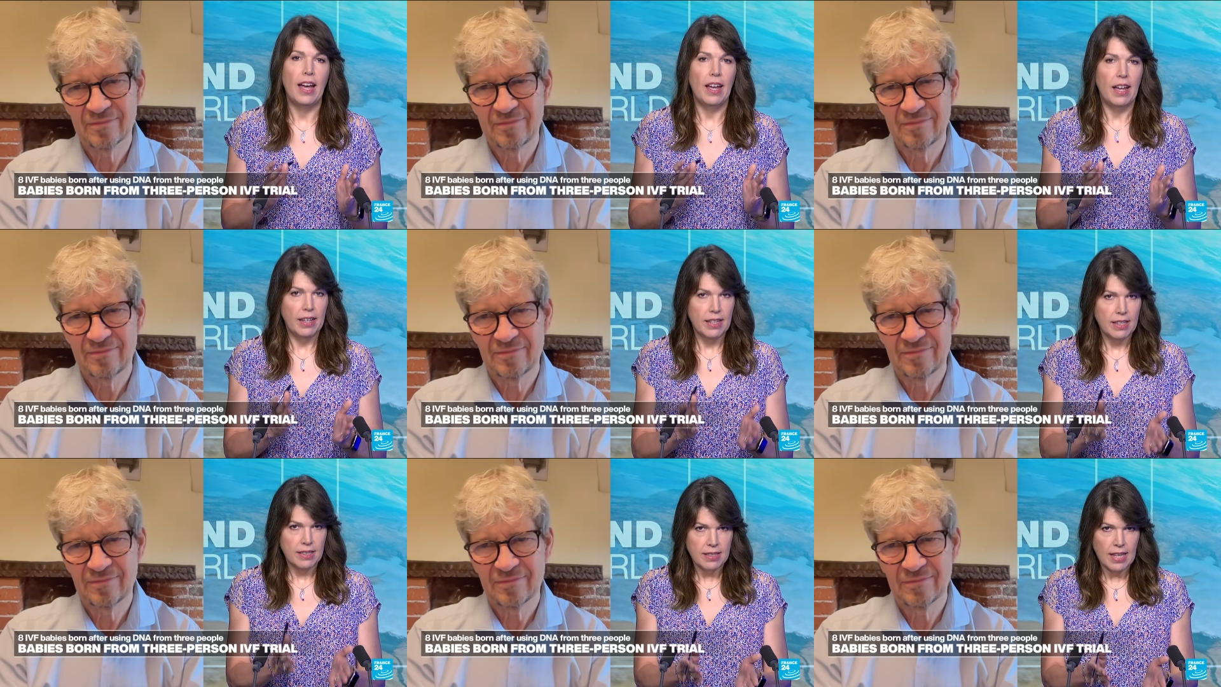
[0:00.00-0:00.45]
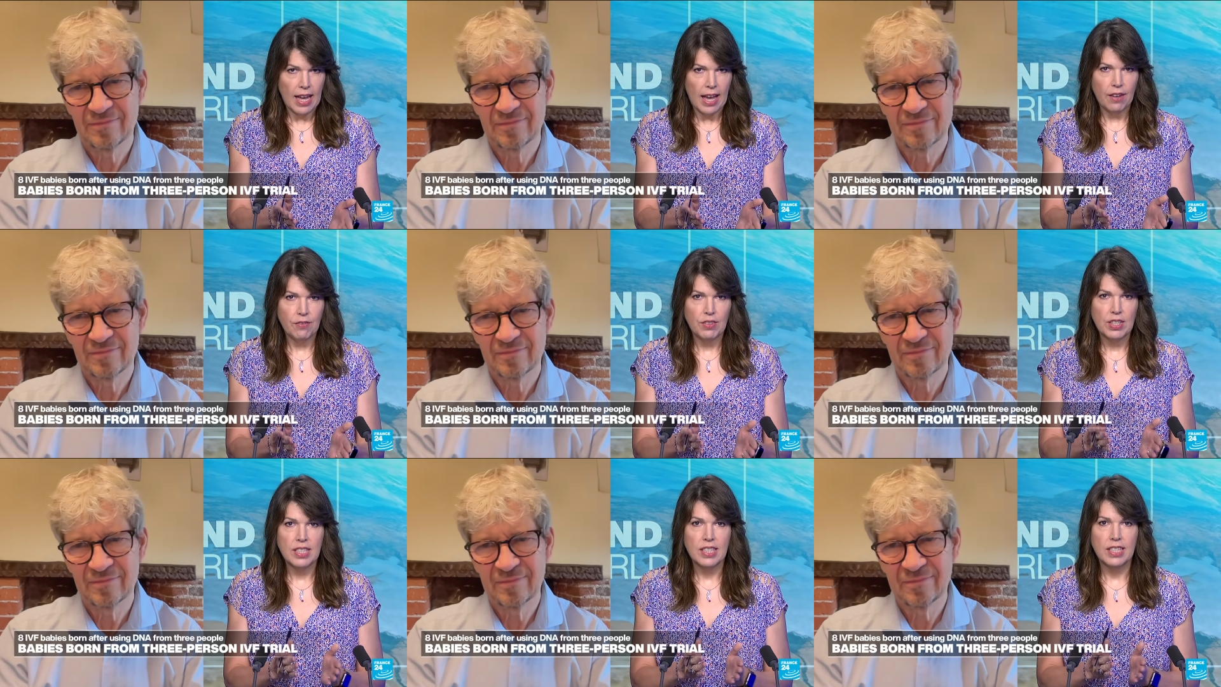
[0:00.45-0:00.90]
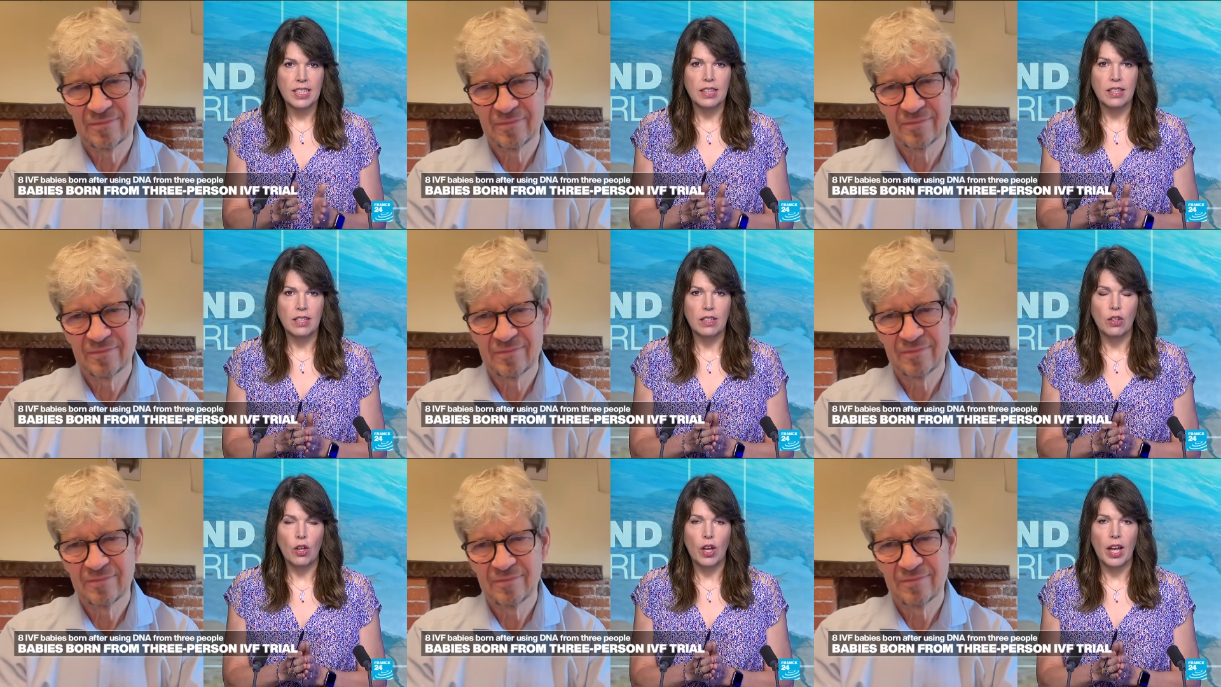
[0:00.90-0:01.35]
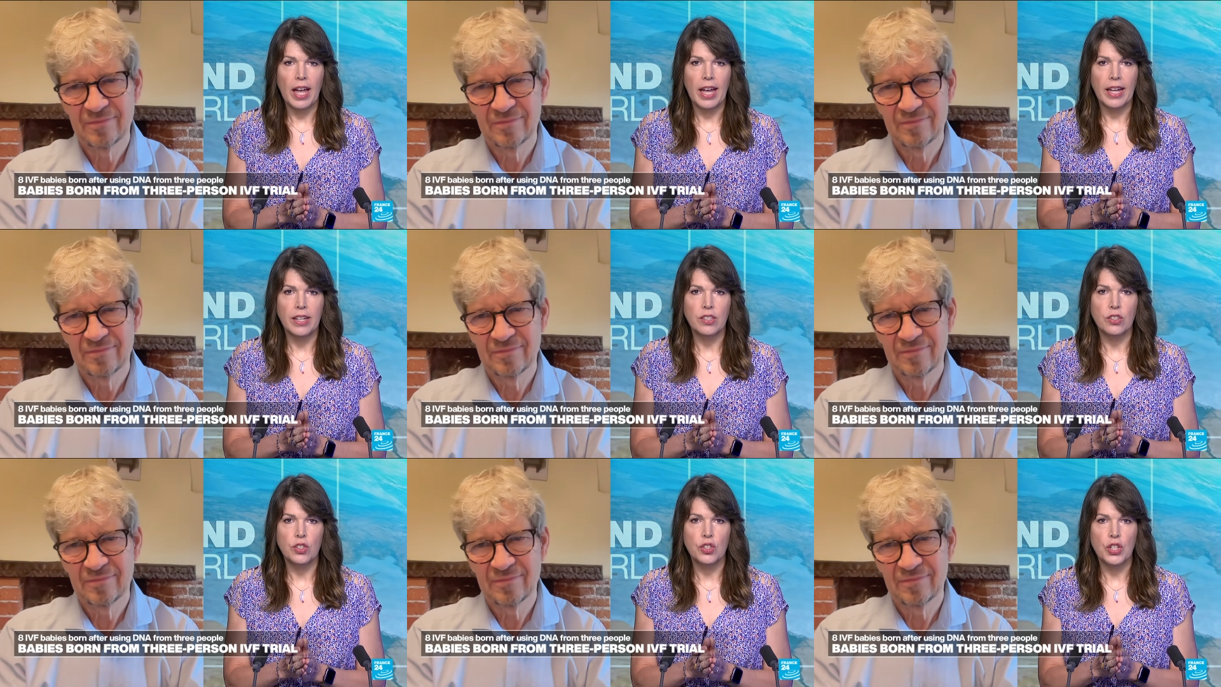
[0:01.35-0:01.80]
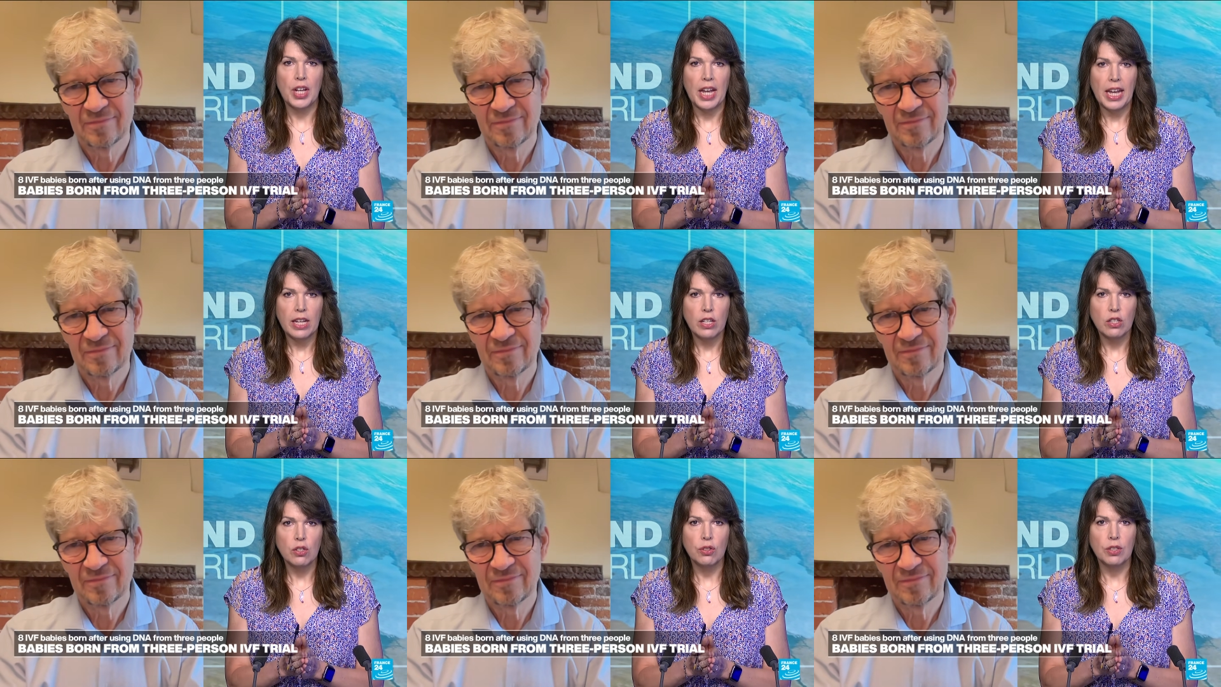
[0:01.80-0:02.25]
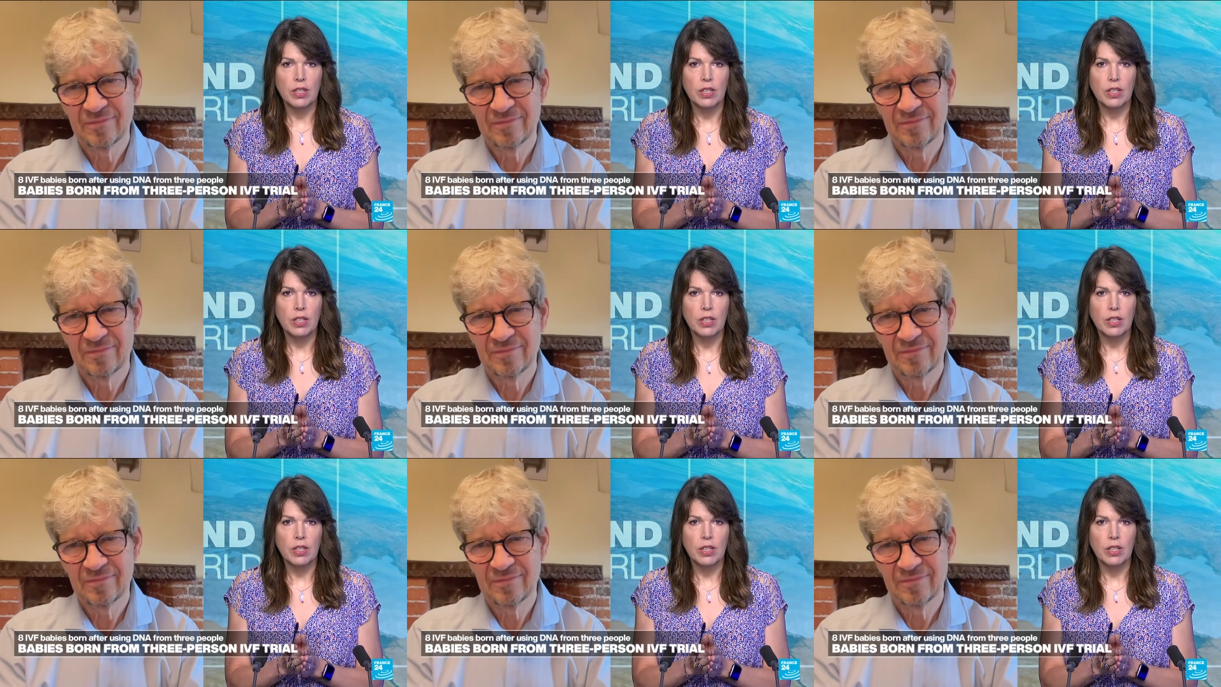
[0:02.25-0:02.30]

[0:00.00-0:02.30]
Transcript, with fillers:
Speaker 1: is obviously the law had to change